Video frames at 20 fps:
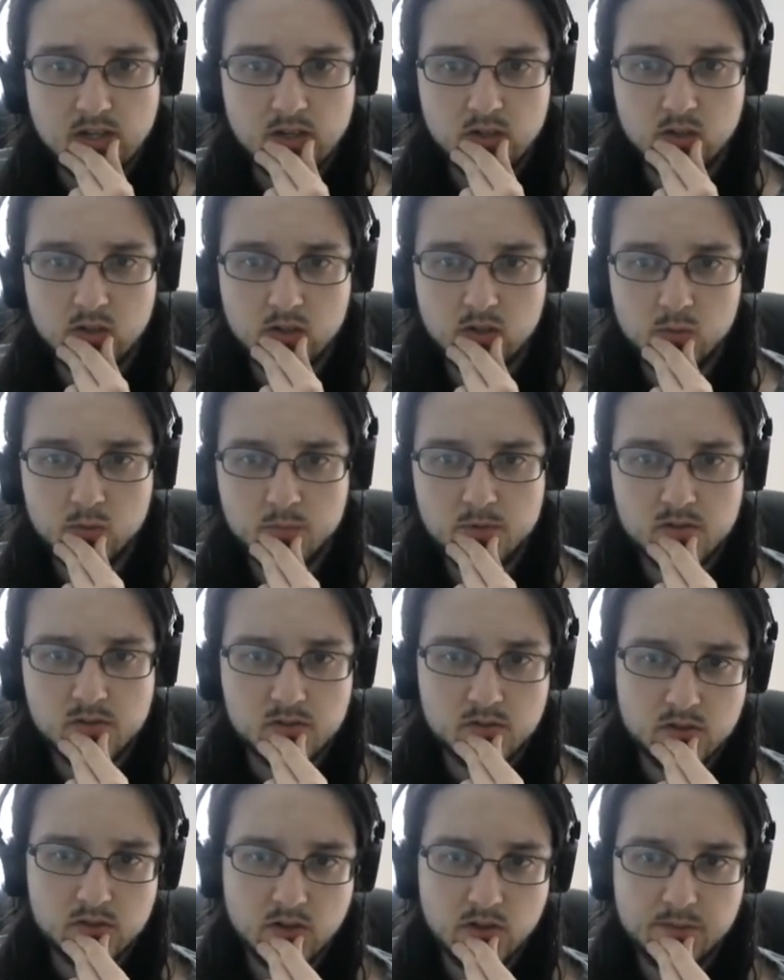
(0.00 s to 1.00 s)
Oops,
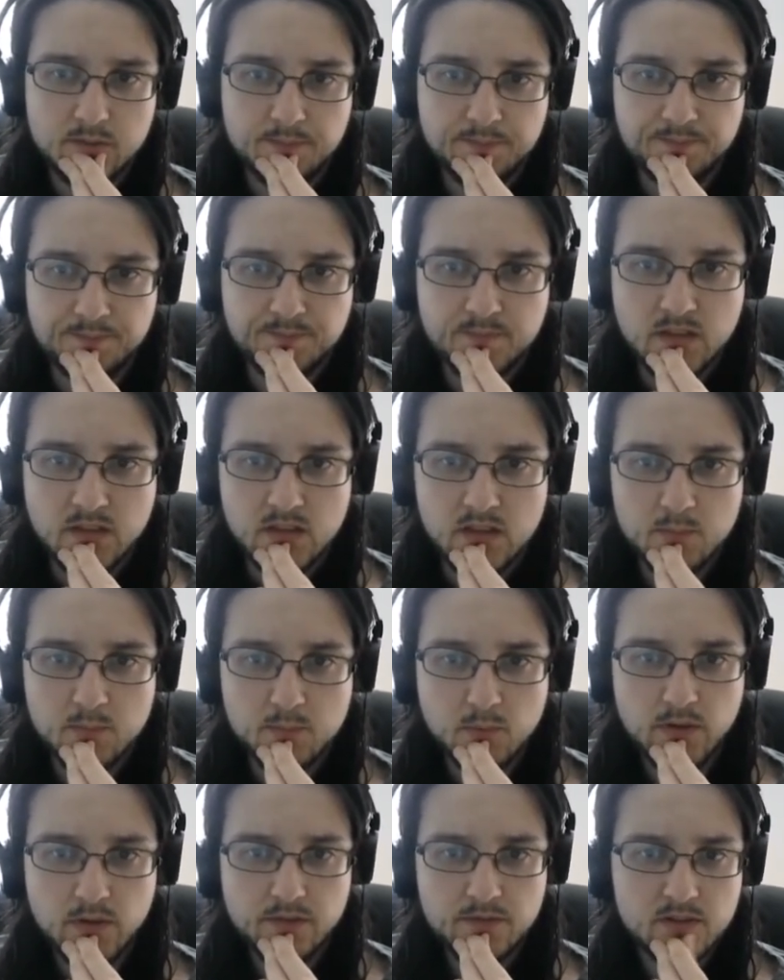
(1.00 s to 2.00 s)
sorry. The
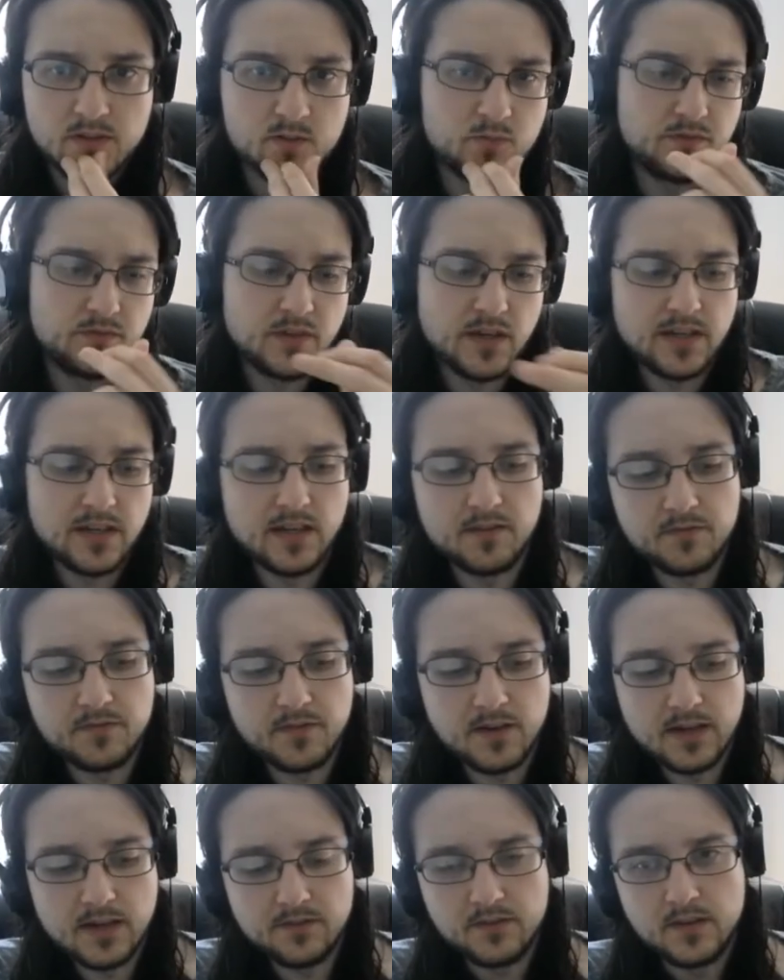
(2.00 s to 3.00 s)
point of this move, knight
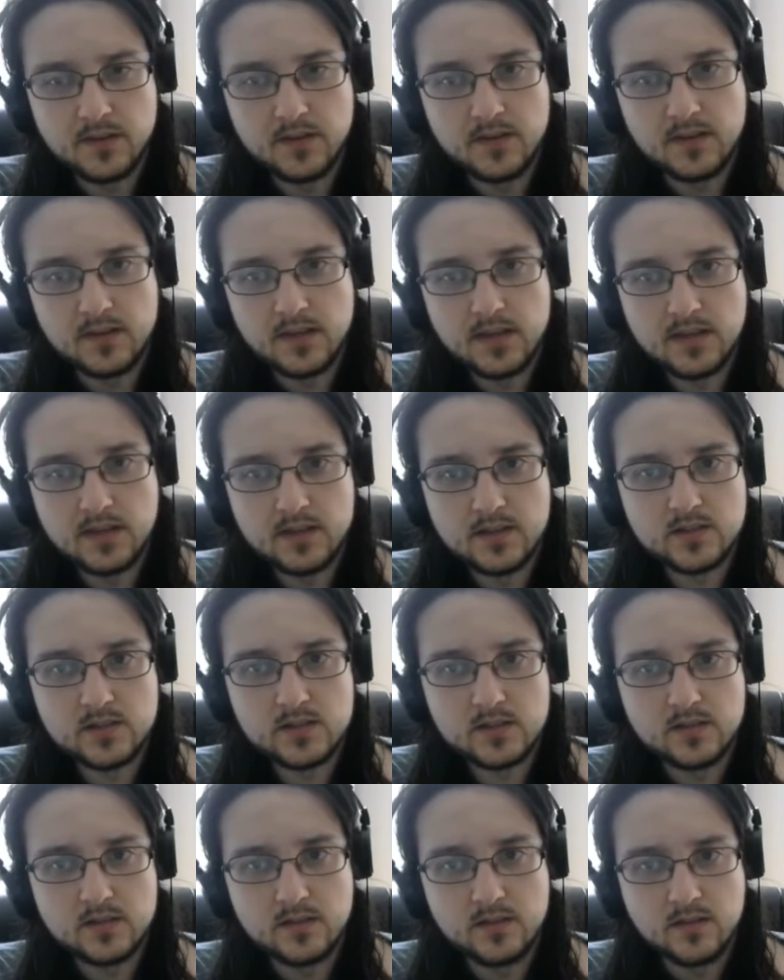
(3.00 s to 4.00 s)
a5,
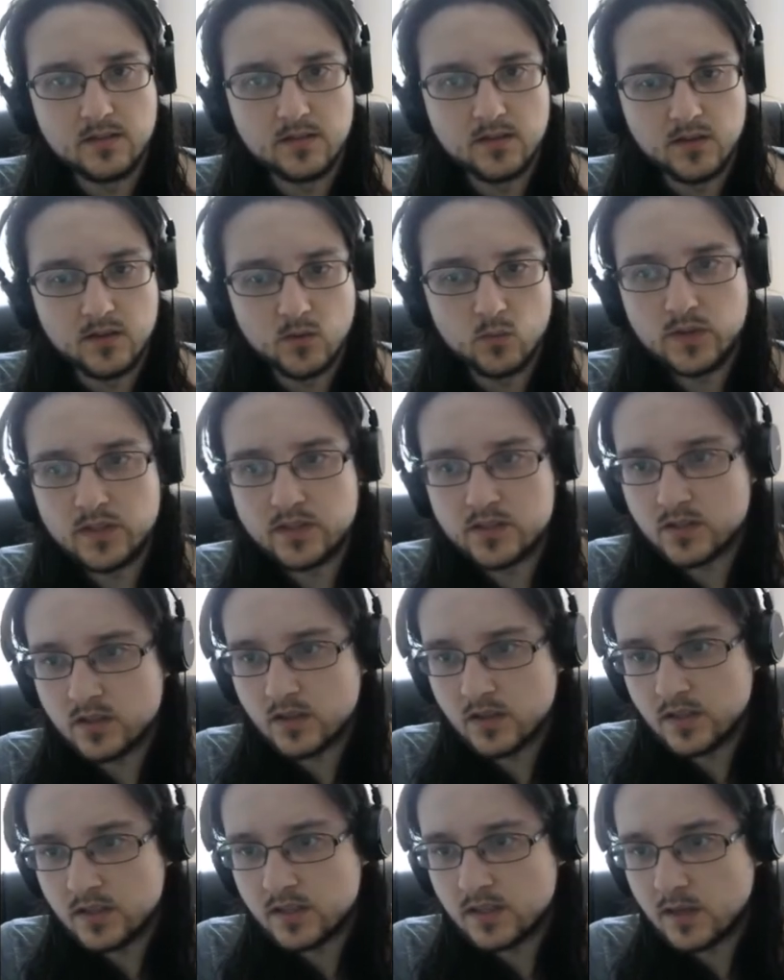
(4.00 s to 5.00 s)
is we
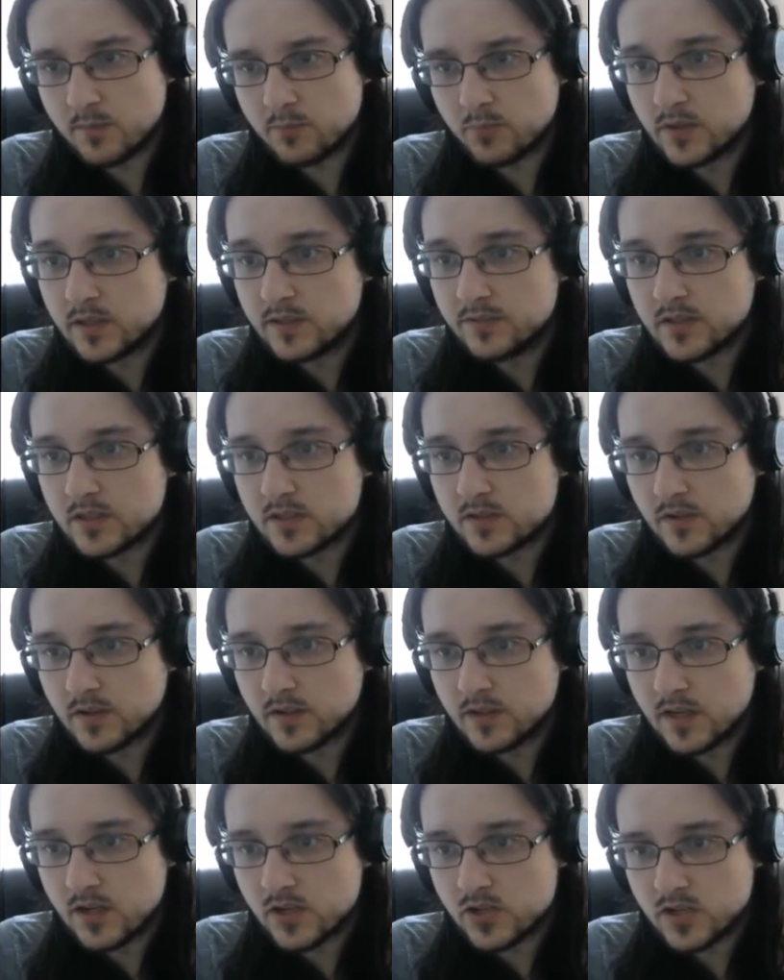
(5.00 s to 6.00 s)
saw in that previous
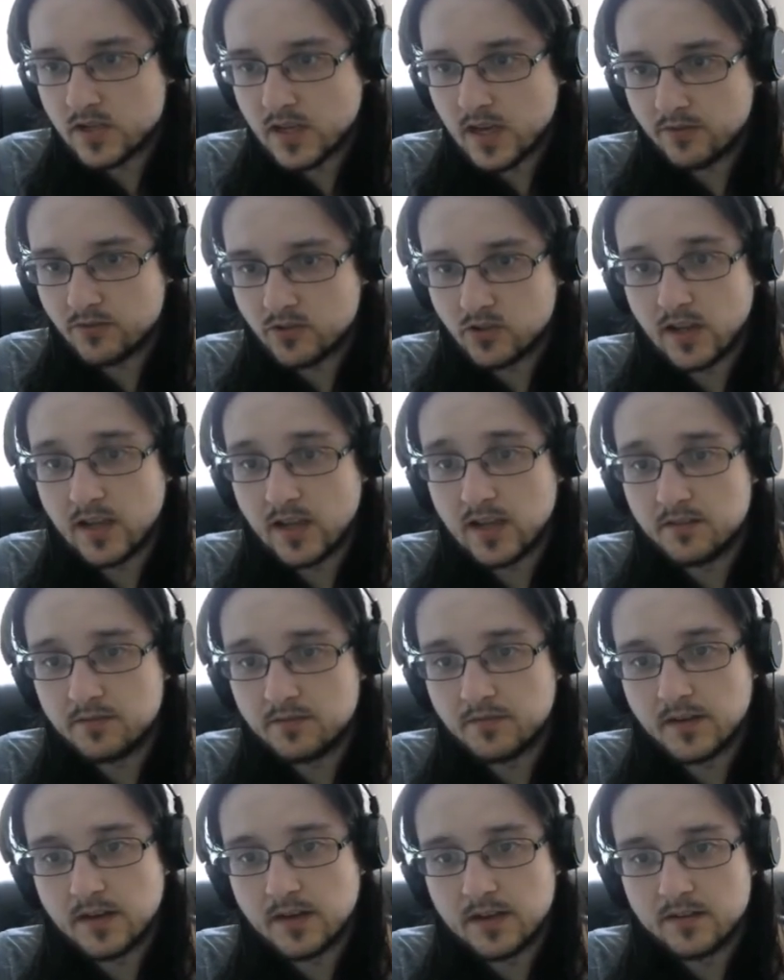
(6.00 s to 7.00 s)
variation, after
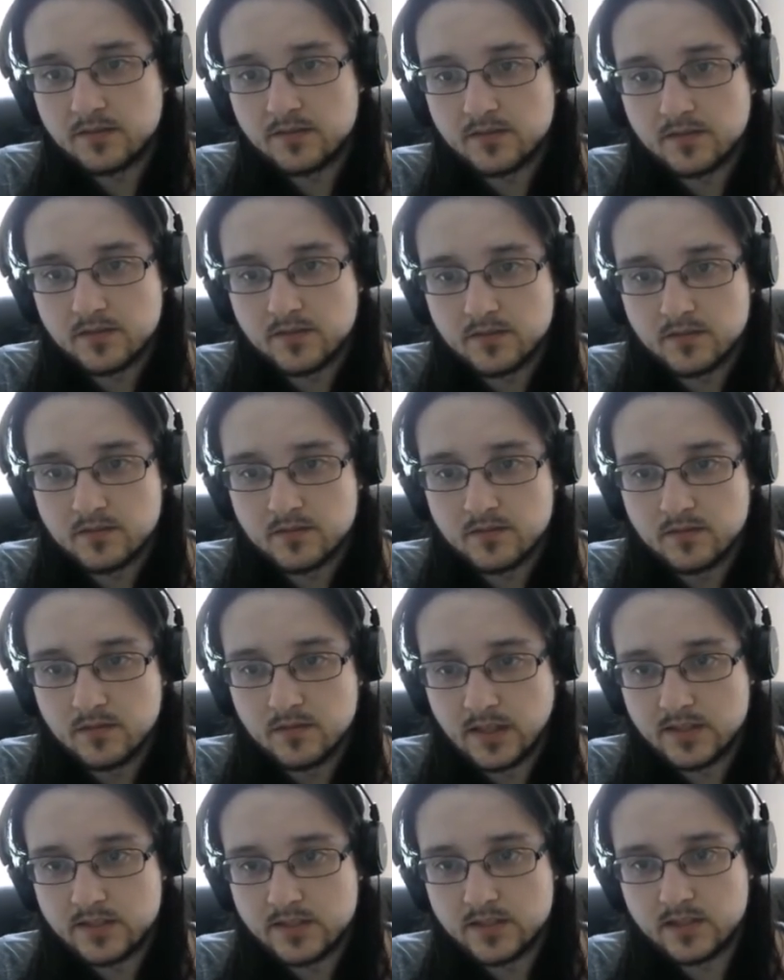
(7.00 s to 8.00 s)
a5,
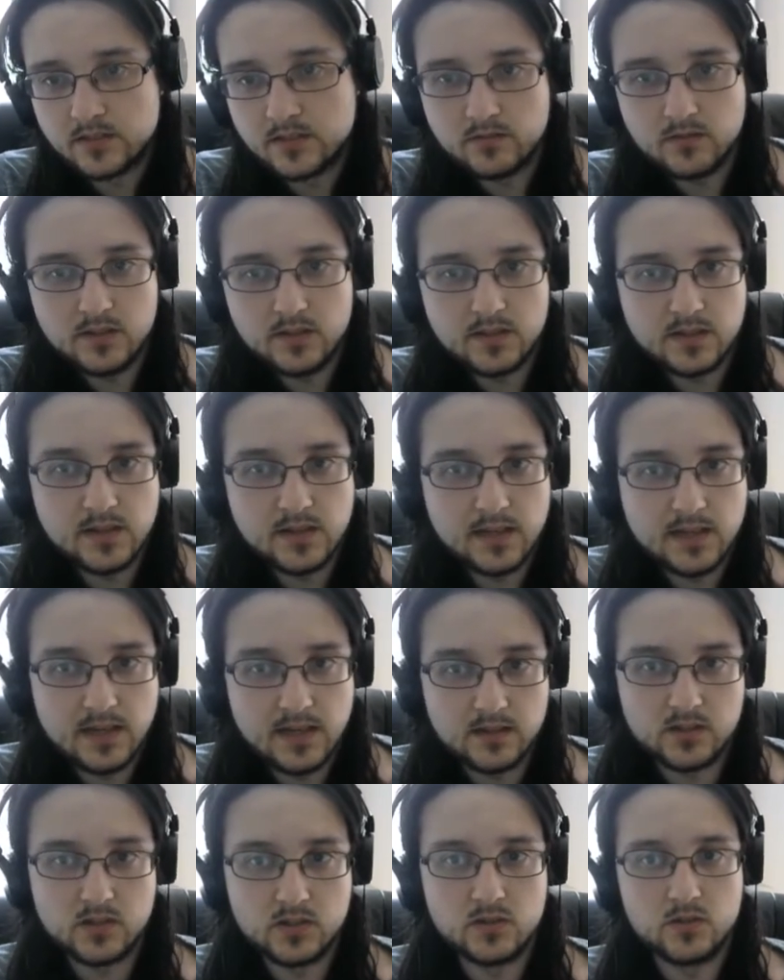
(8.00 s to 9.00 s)
knight c3, the knight
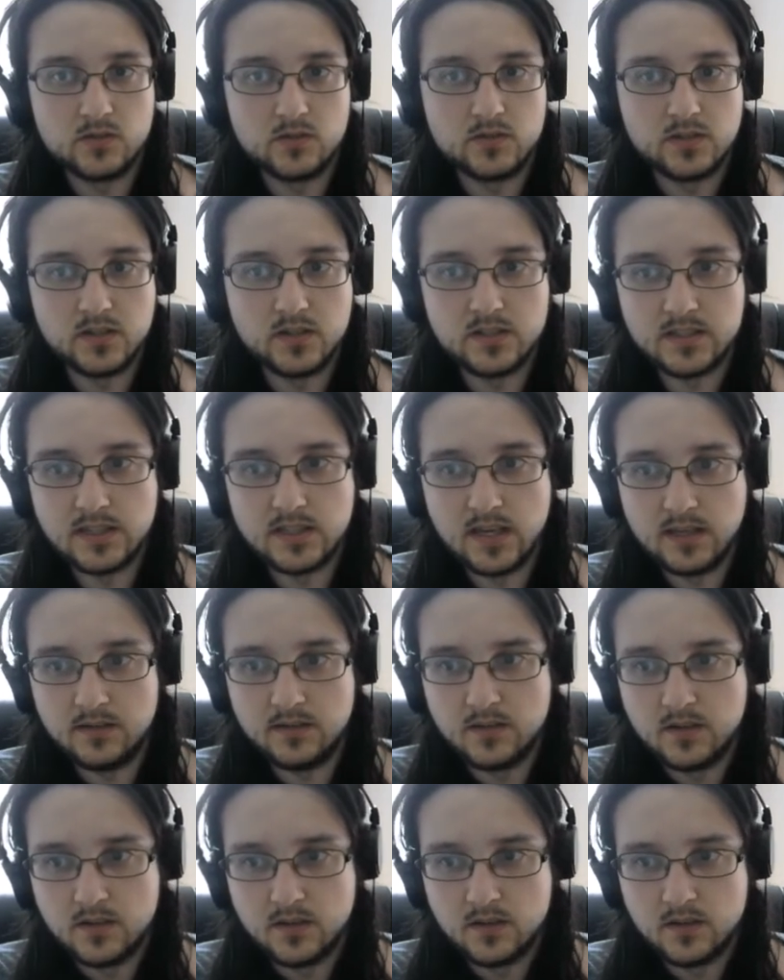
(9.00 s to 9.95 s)
had to go to d8.